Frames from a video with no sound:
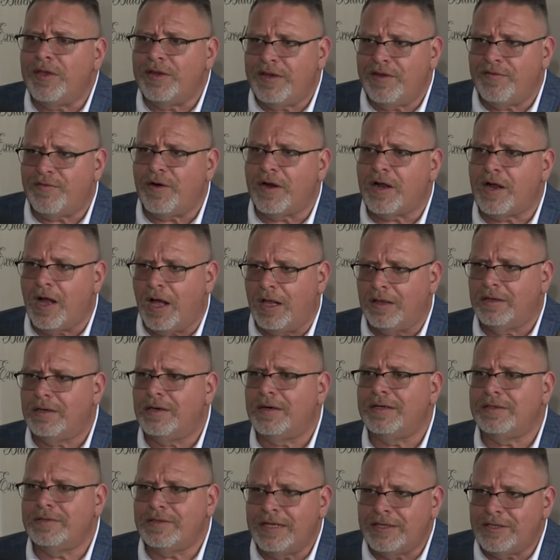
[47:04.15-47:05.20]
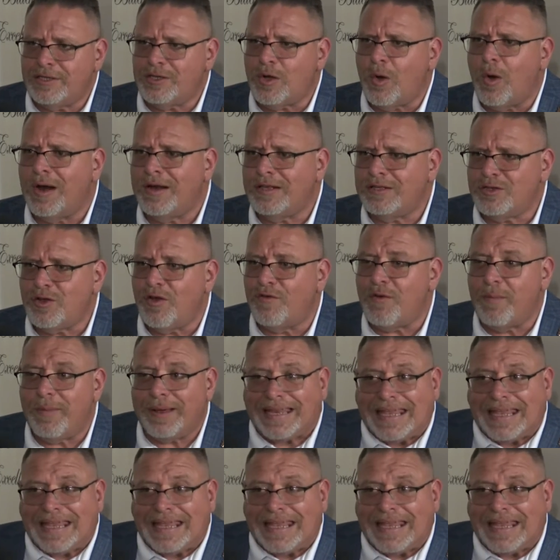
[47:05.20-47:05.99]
a different color and, and so on and so forth.